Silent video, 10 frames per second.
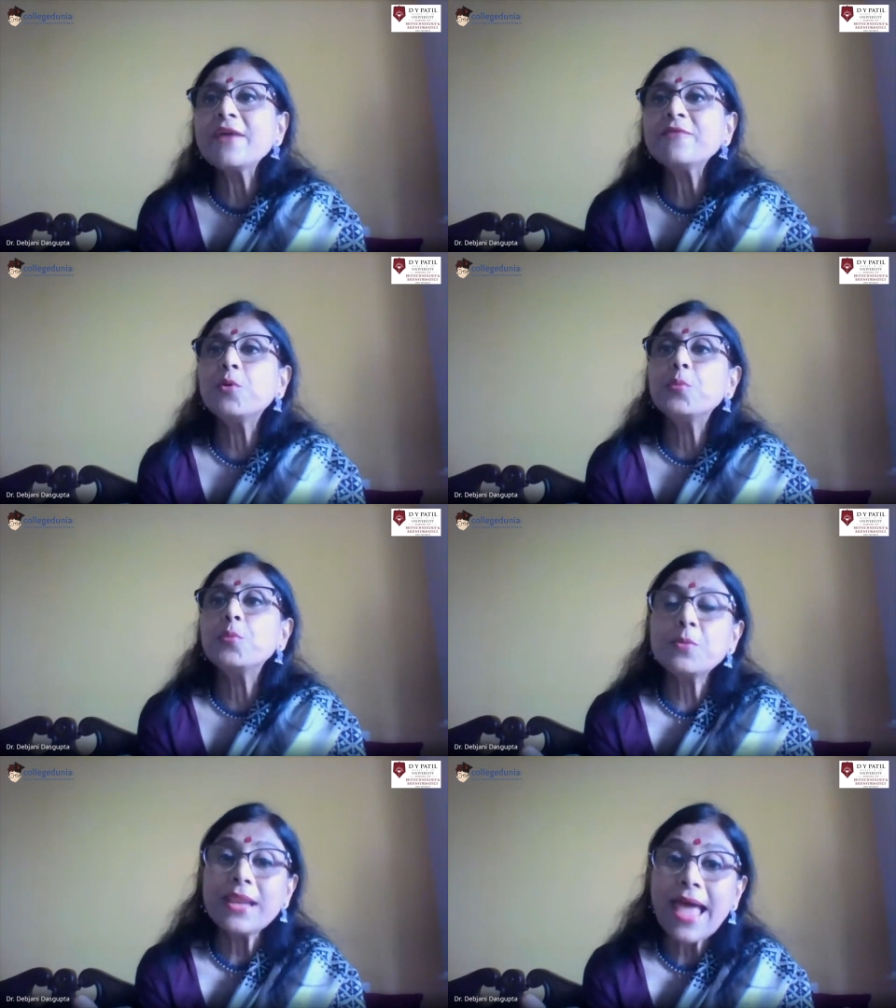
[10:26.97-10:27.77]
And
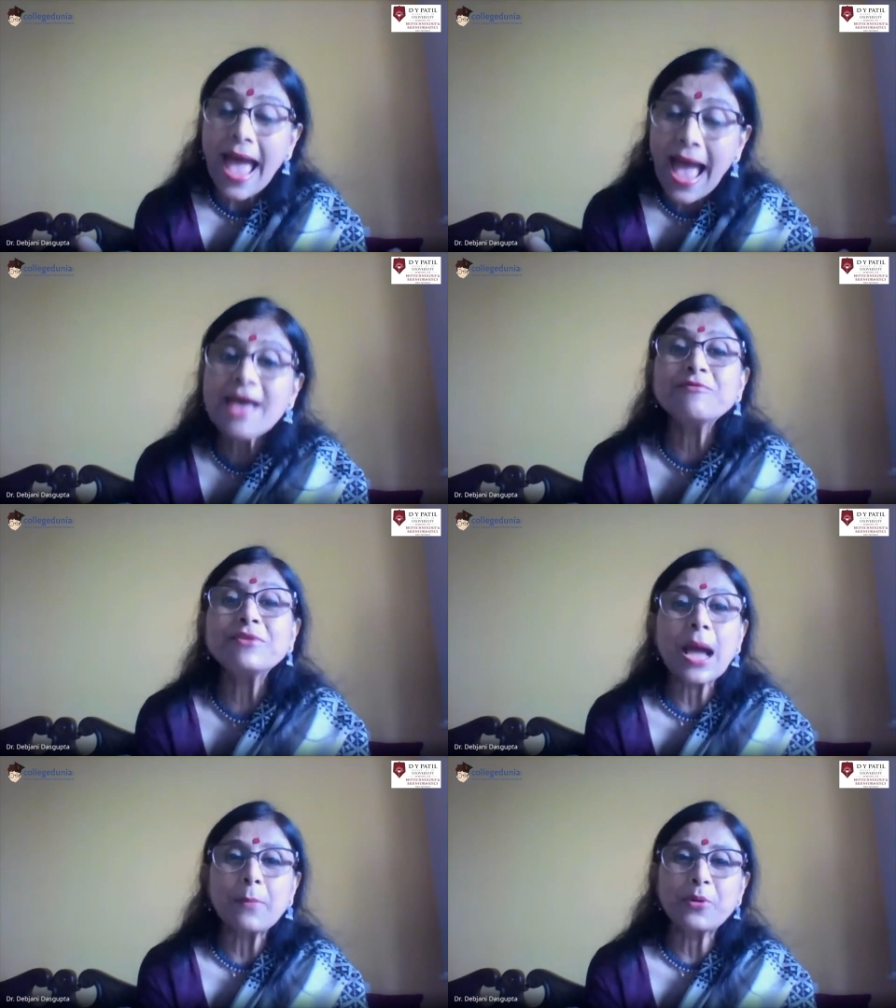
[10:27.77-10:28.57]
therefore, we will
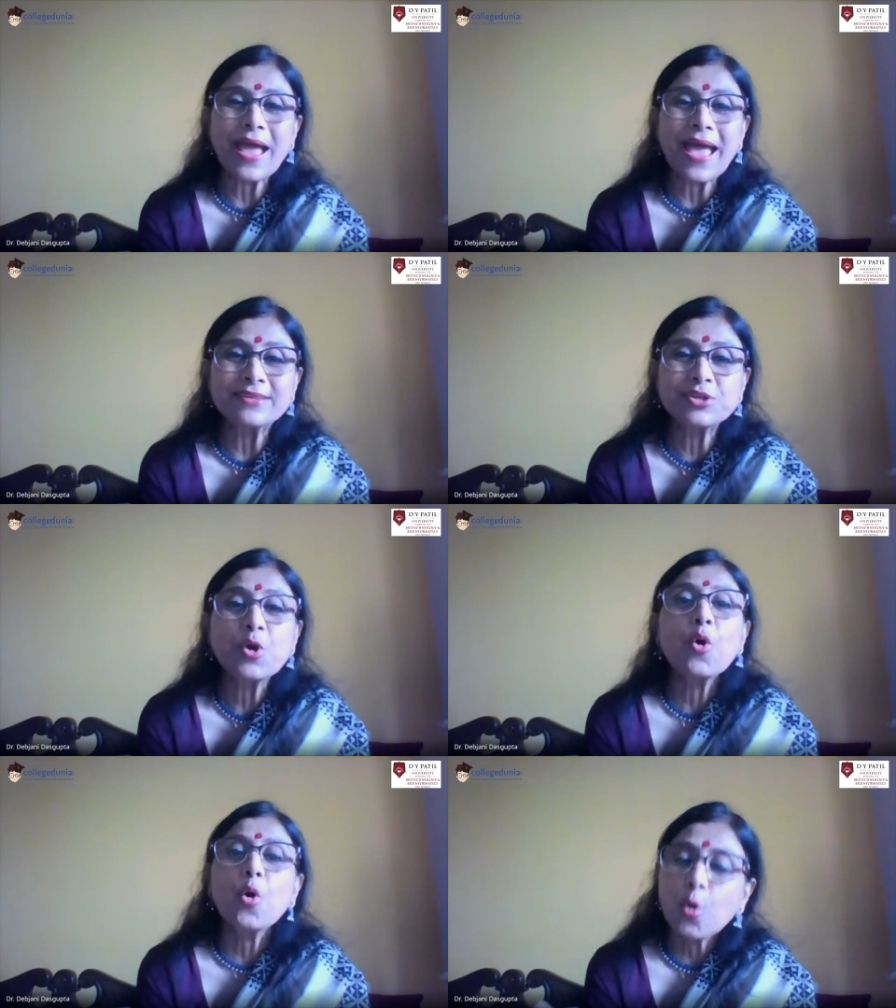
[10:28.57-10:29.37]
have an upper
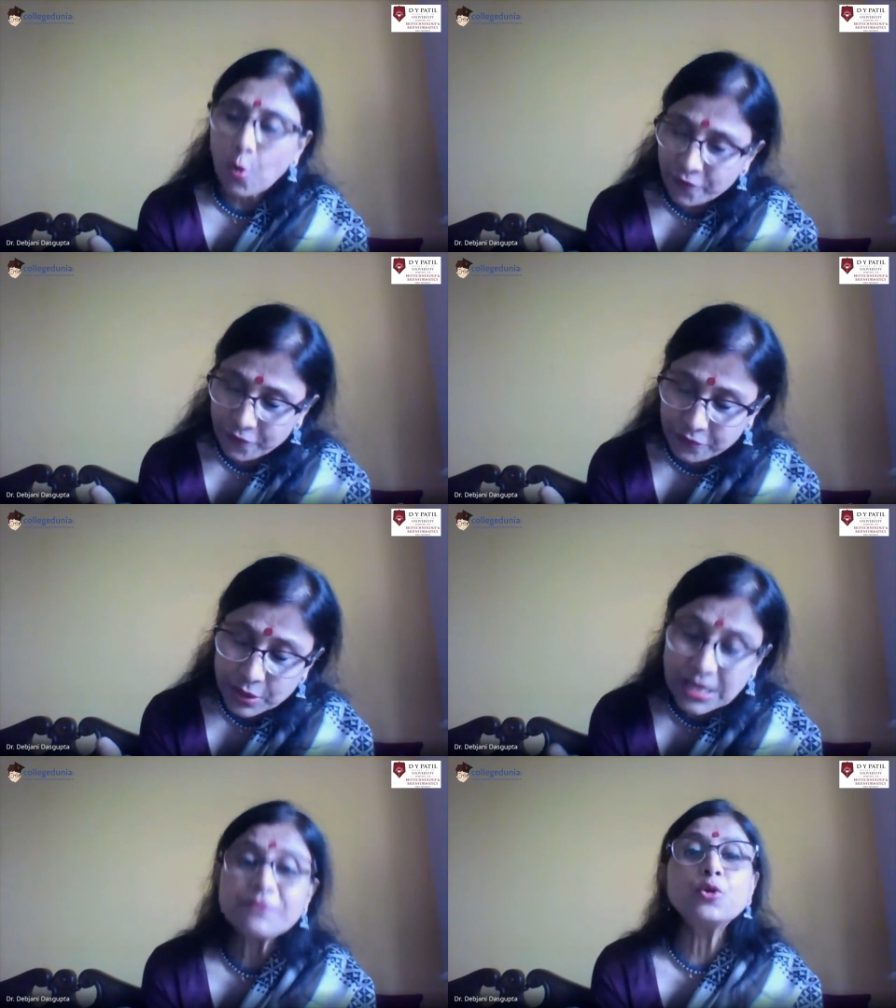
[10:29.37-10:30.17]
hand of
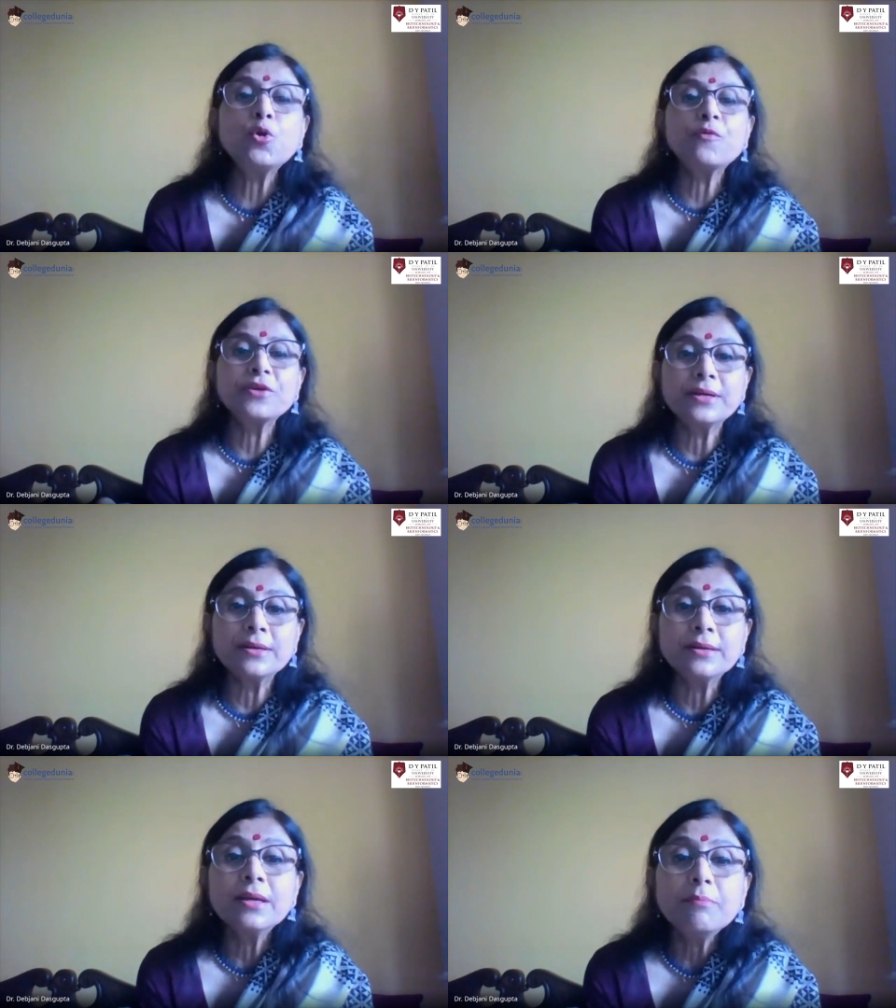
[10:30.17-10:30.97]
even
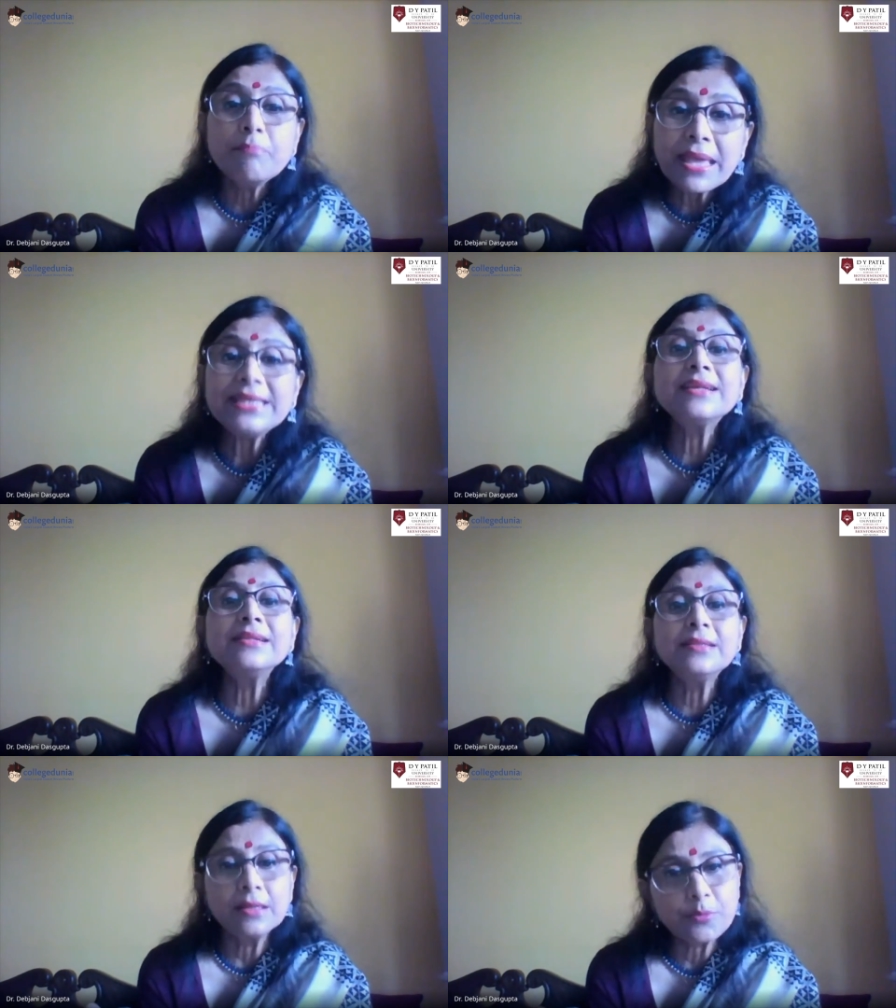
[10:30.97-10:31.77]
over the
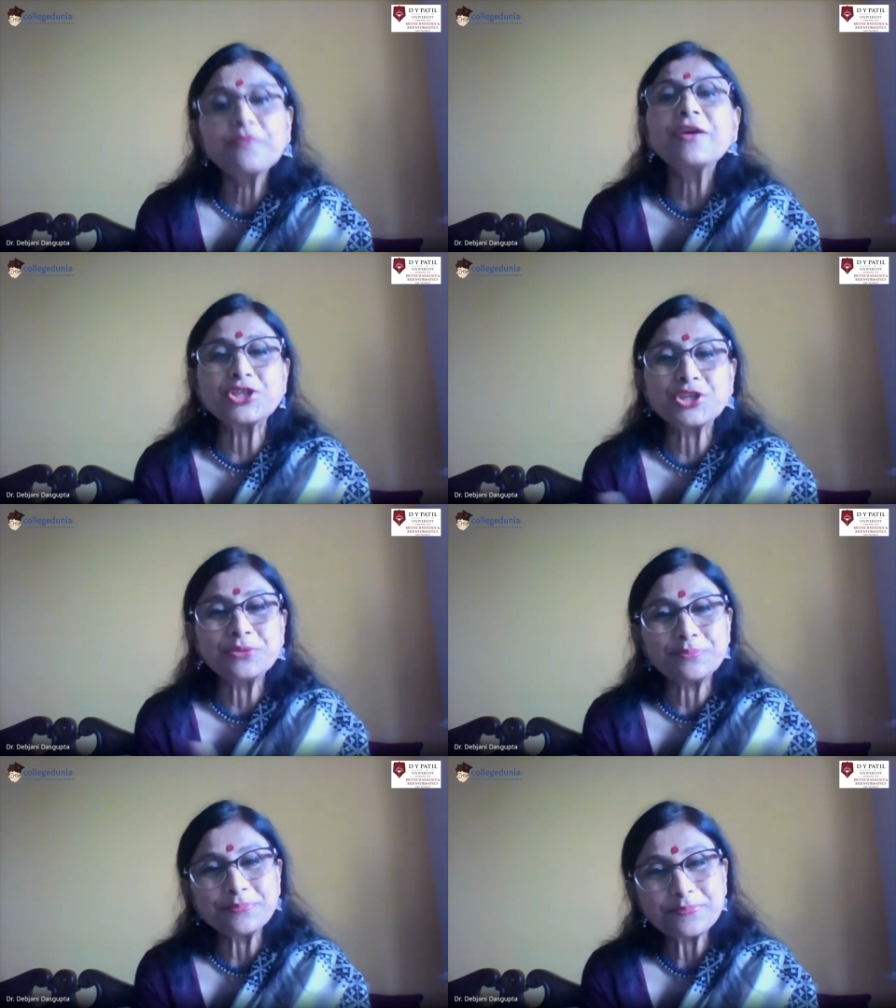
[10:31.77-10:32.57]
medical
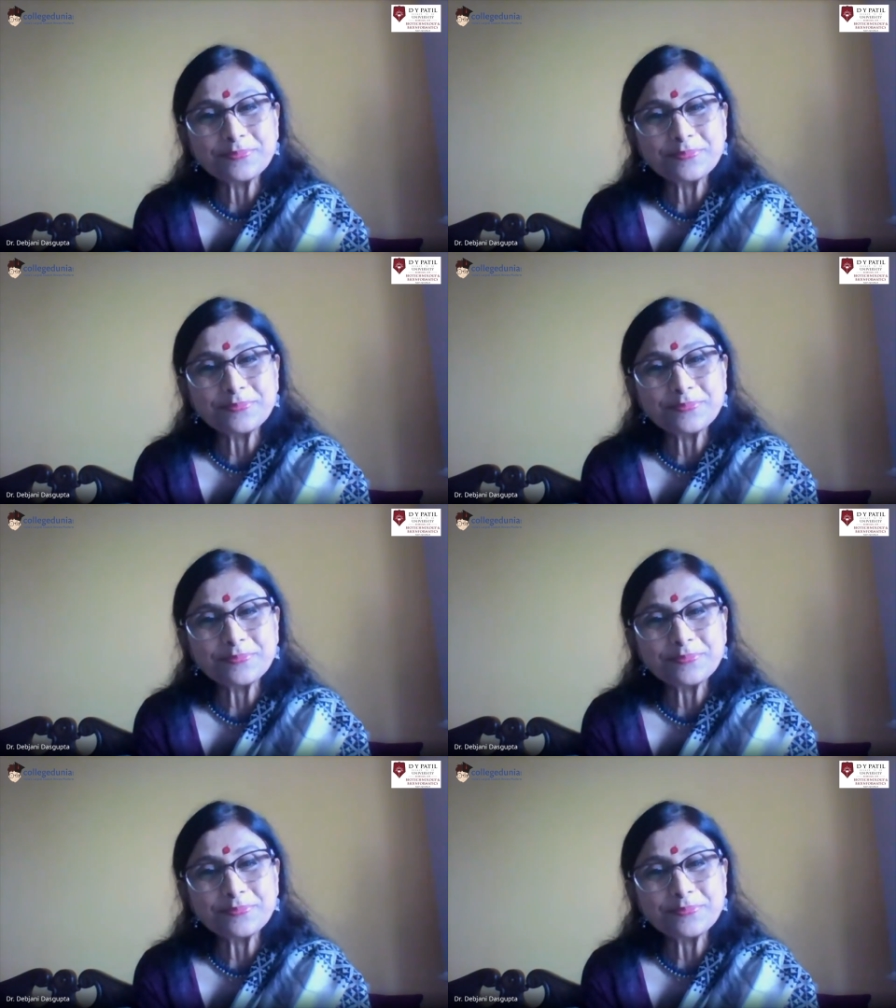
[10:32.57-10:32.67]
profession.